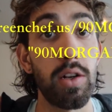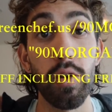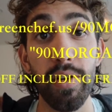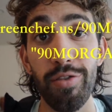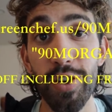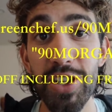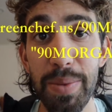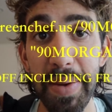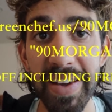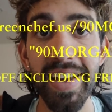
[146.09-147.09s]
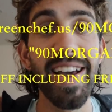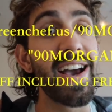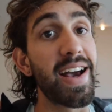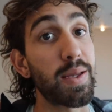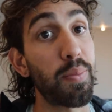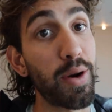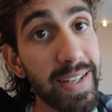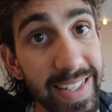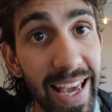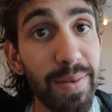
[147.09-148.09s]
including free shipping. That's a
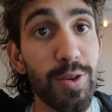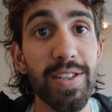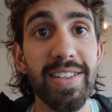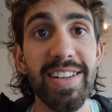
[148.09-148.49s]
pretty damn good